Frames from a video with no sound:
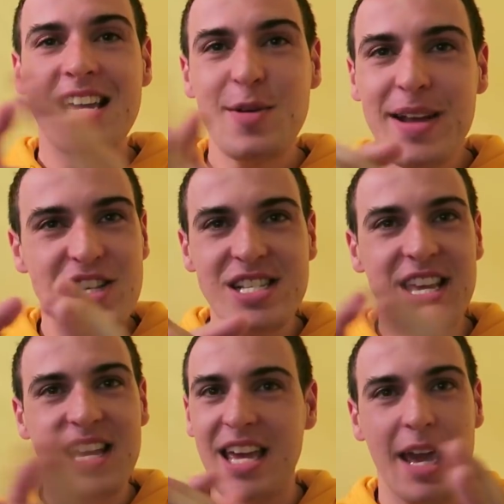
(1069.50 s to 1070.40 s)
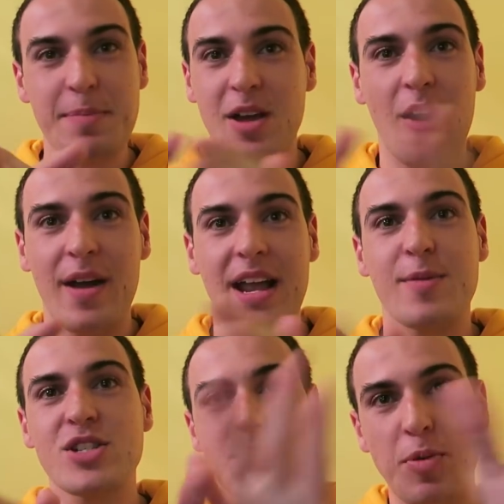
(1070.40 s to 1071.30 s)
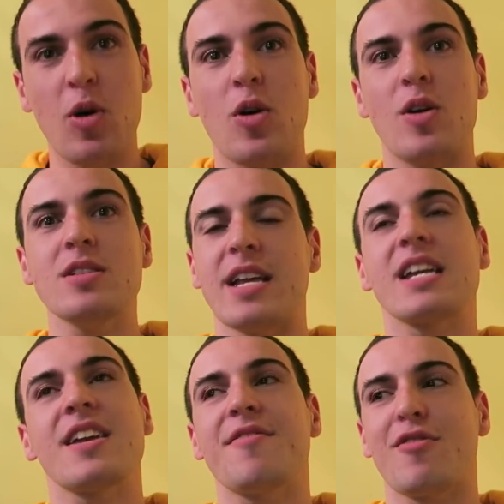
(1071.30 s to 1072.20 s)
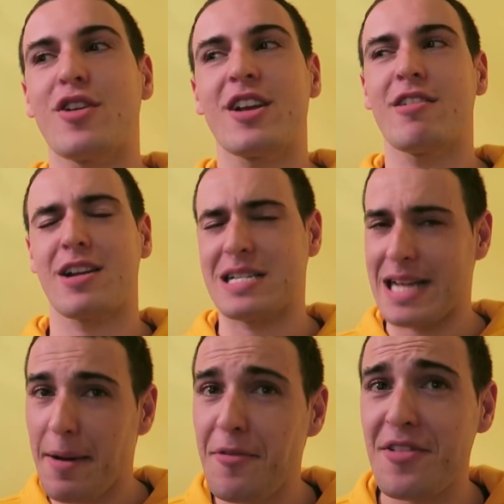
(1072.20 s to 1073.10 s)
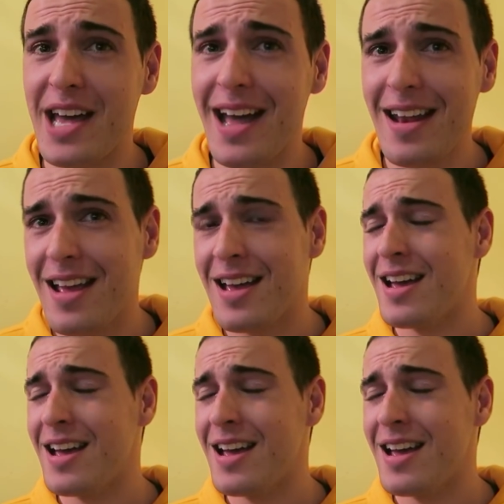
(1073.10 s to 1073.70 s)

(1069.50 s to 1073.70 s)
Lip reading: Can we just keep going? We just pause and give Veronica a clap for that?